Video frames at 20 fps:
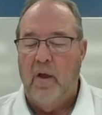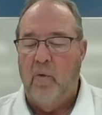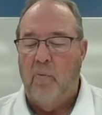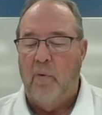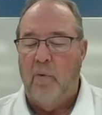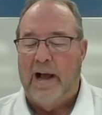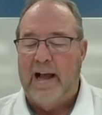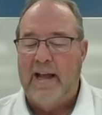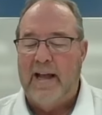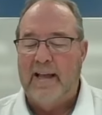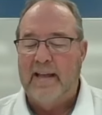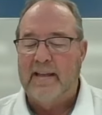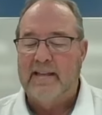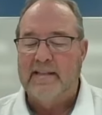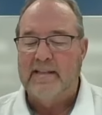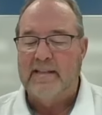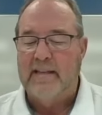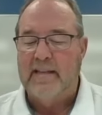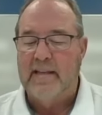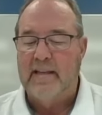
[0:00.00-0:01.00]
Why
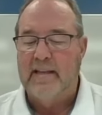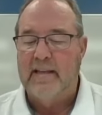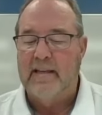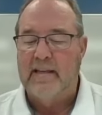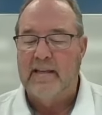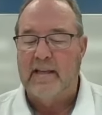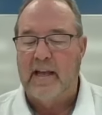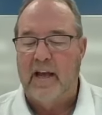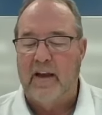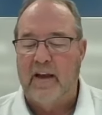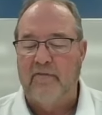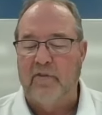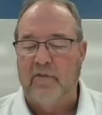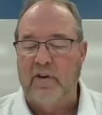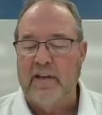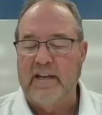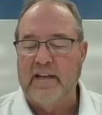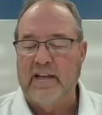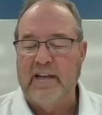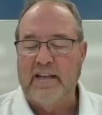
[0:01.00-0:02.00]
is he
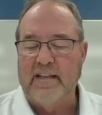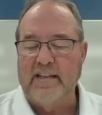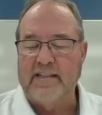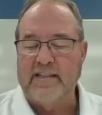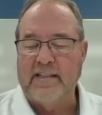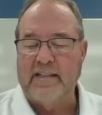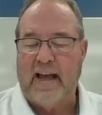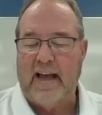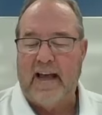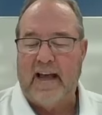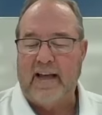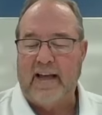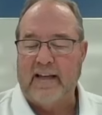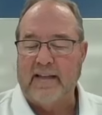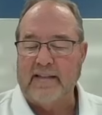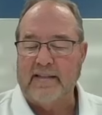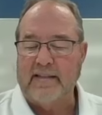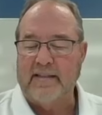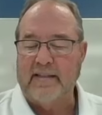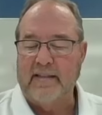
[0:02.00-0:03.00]
covering his
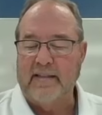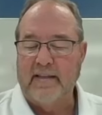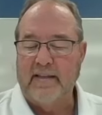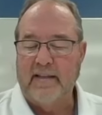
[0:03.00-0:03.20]
eyes?